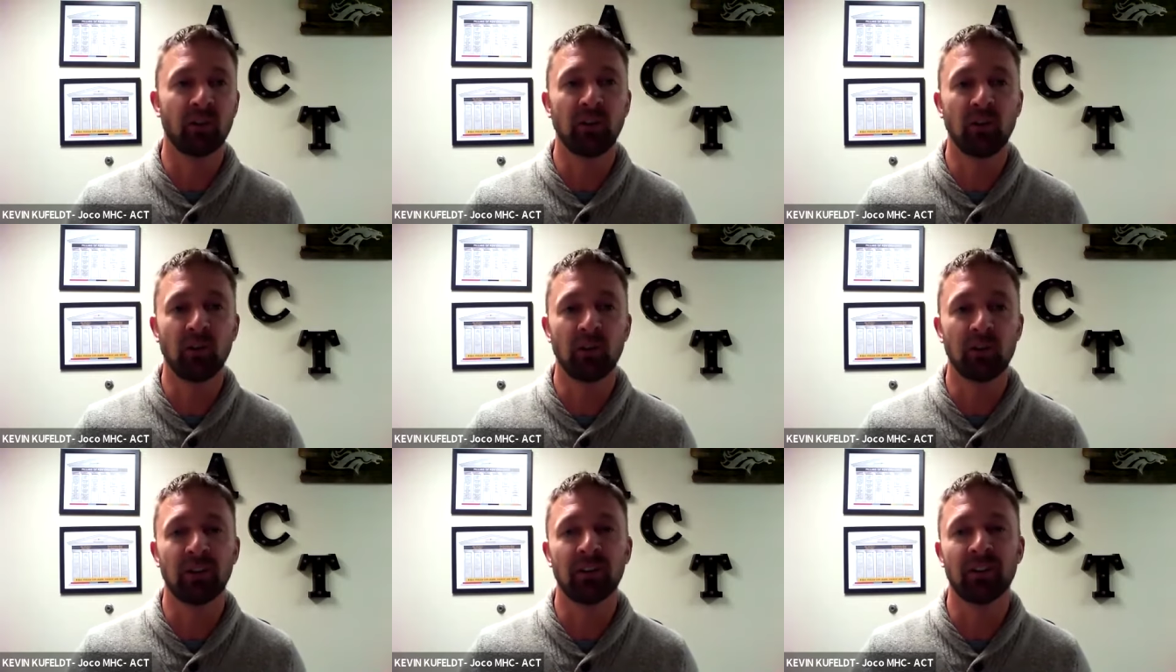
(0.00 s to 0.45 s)

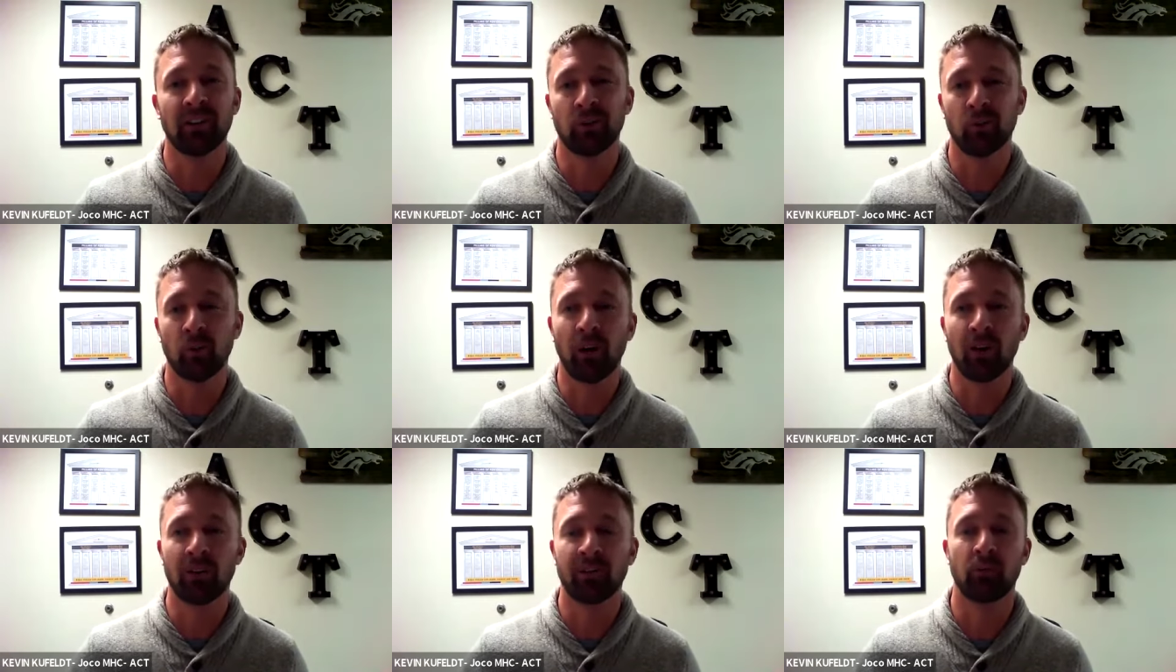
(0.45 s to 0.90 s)
uses as
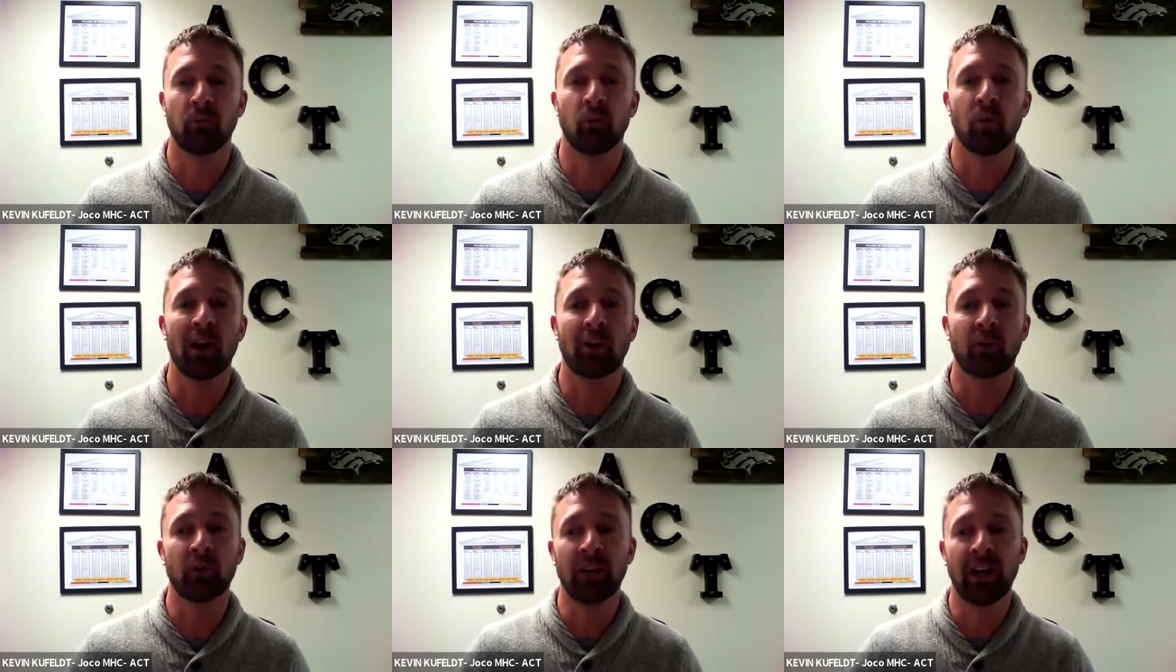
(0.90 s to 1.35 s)
well as some
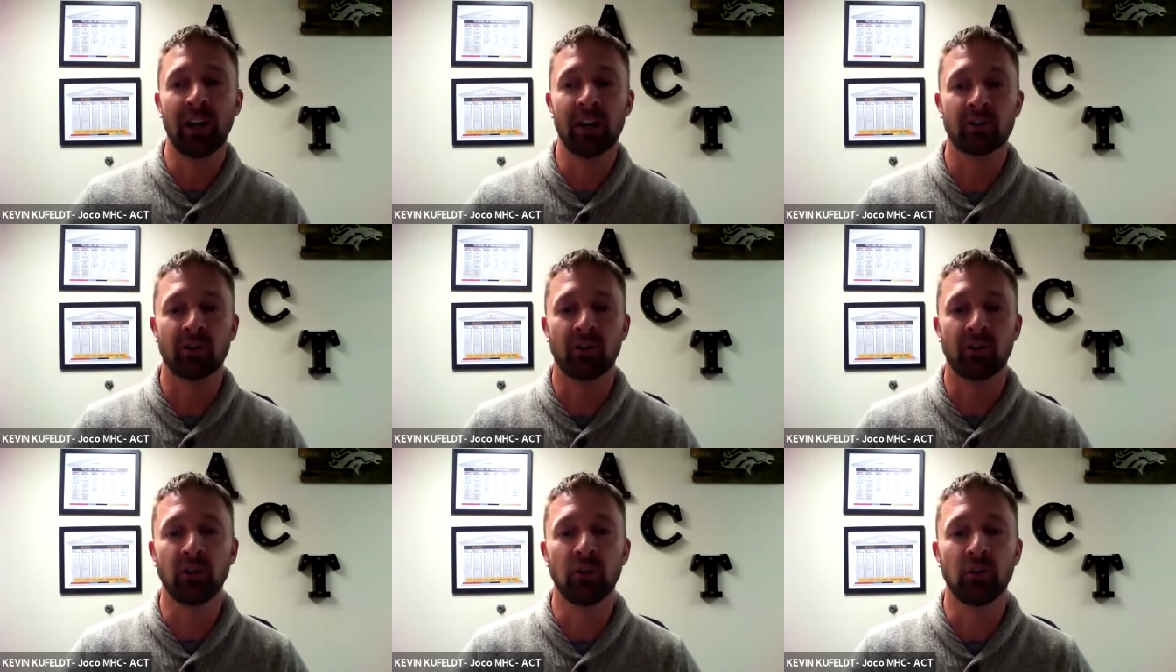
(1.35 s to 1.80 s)

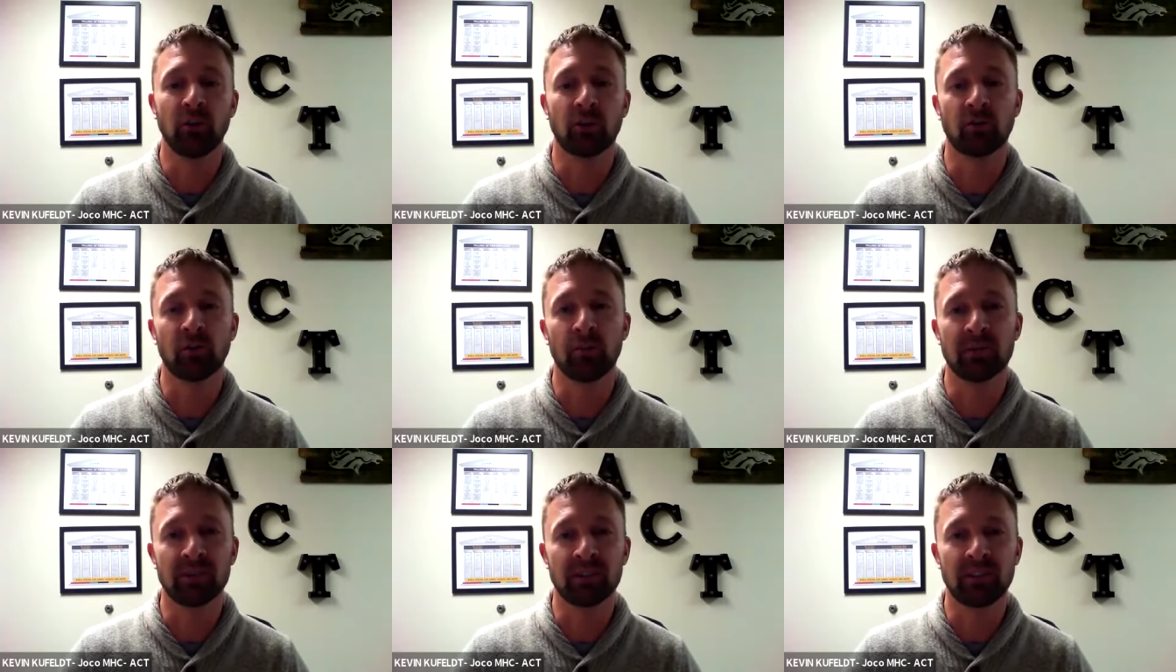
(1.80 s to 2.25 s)
recreational use
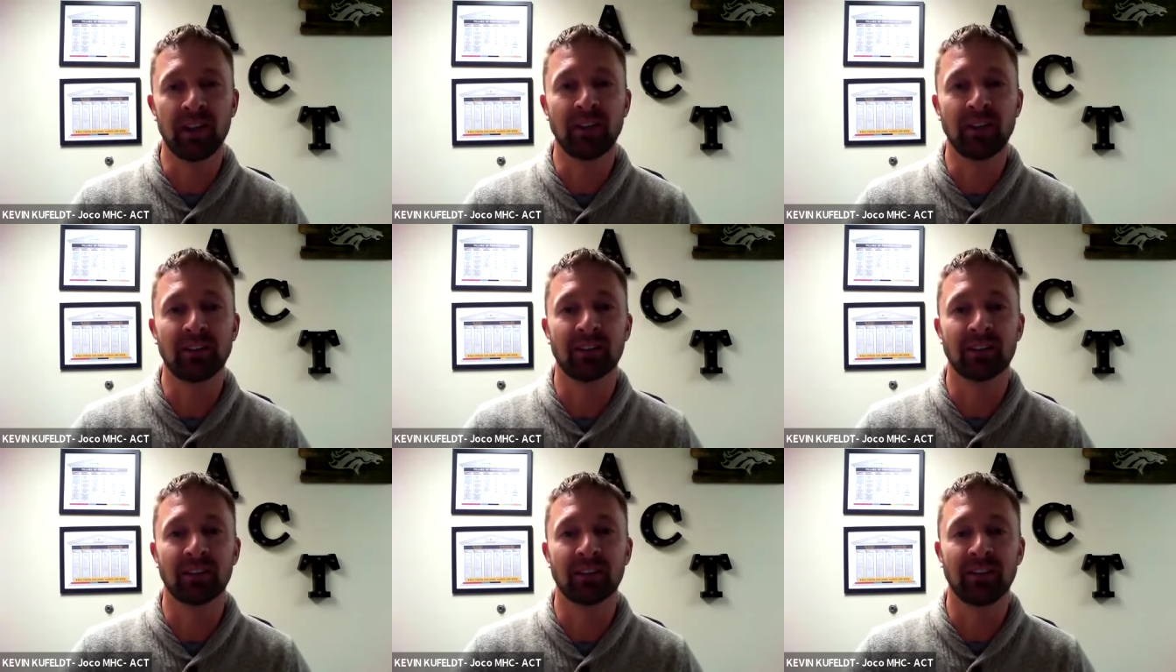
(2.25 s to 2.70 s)
from state
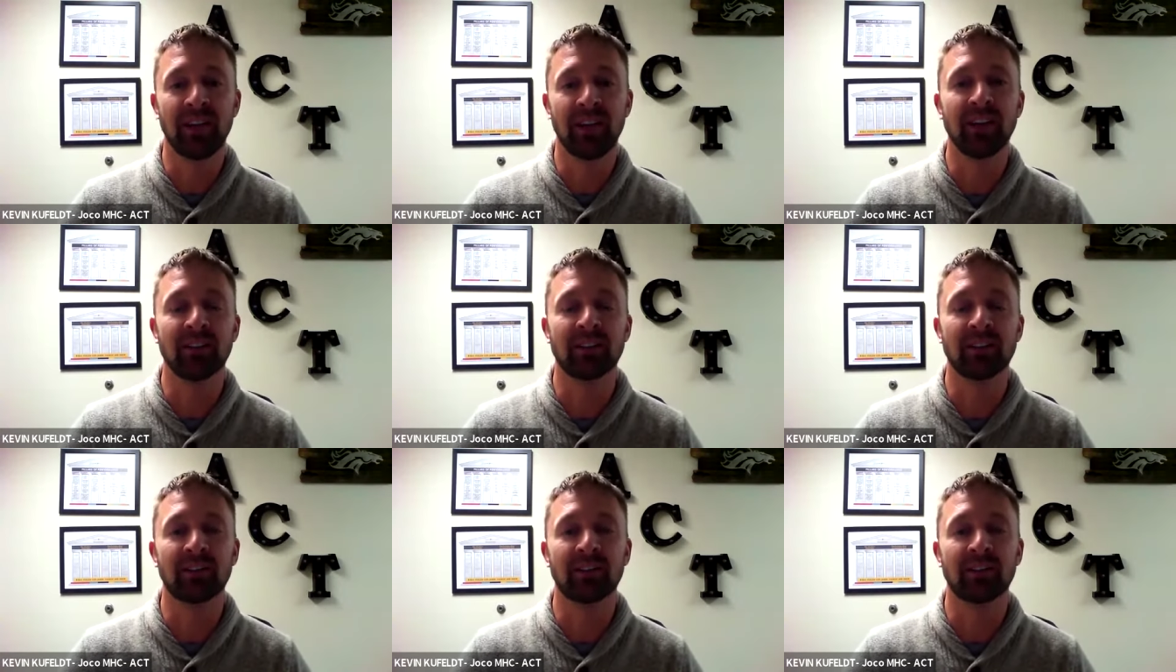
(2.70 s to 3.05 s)
to state.